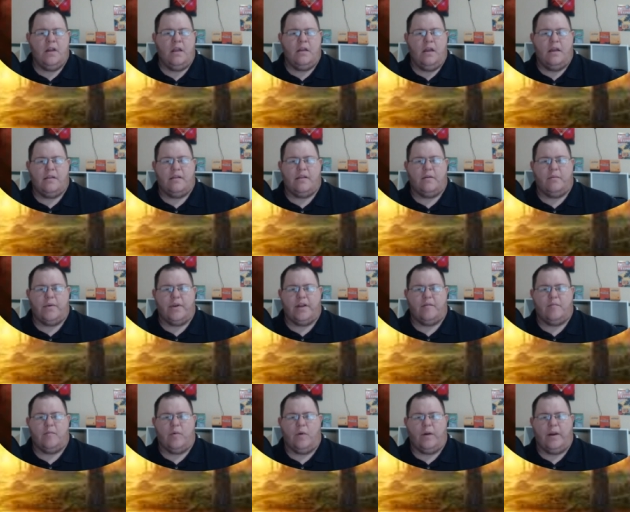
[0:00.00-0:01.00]
that we can
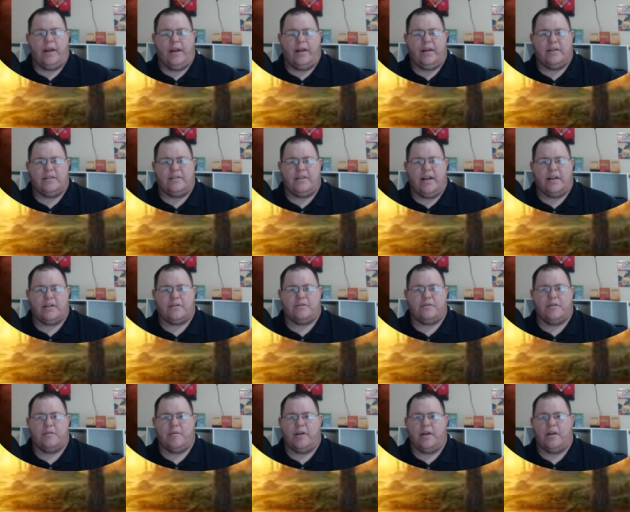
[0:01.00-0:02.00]
bring in as
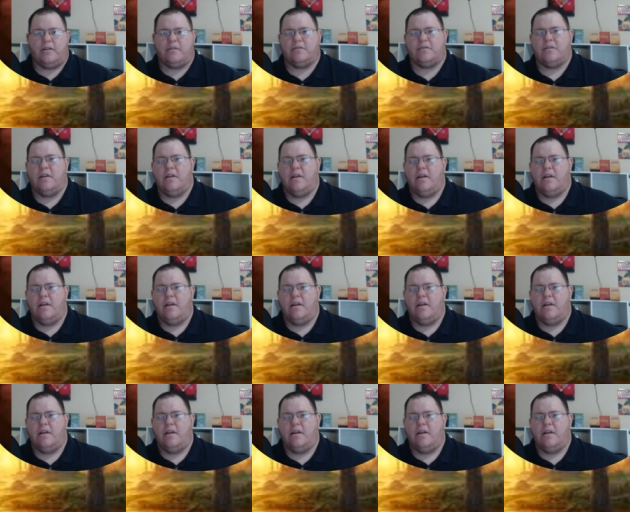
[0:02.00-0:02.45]
extra, because